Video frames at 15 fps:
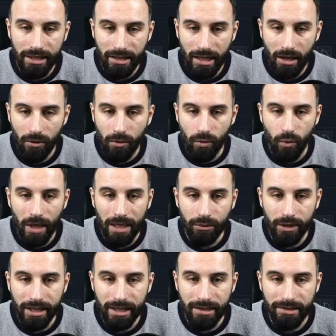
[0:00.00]
now what
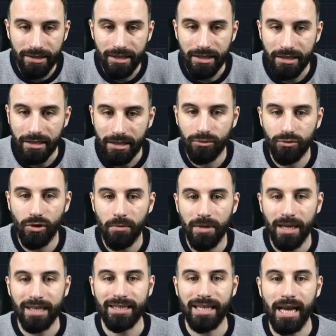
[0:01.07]
we can see, the drop
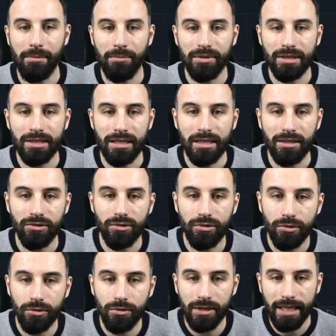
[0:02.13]
has happened in
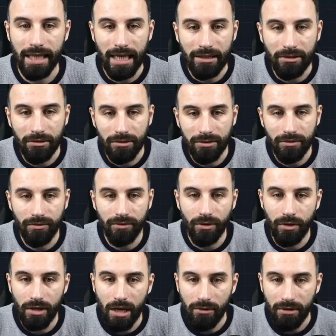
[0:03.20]
2 candles
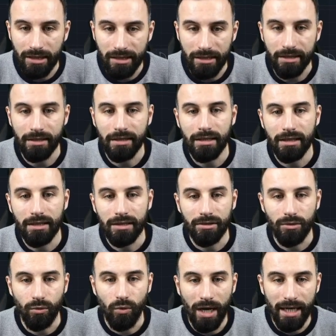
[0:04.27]
4 hourly.
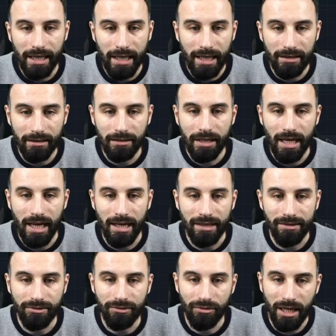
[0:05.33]
So one candle
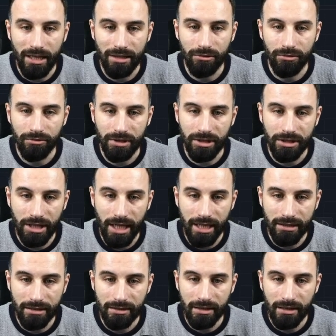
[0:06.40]
has tried to
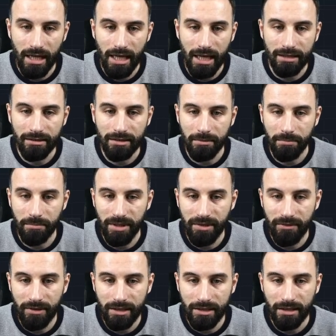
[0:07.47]
reject at the
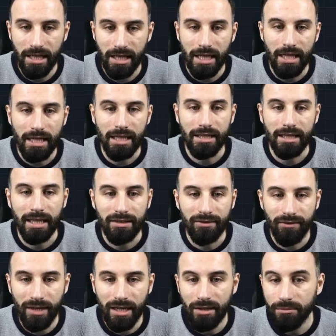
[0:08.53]
pivot. It has
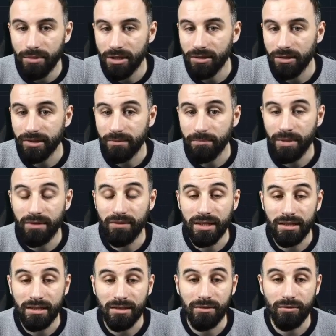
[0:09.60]
failed because the
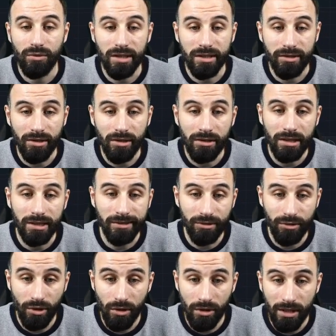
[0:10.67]
pivot was not as
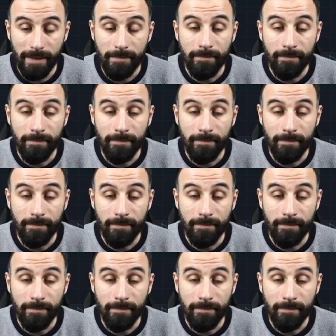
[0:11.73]
strong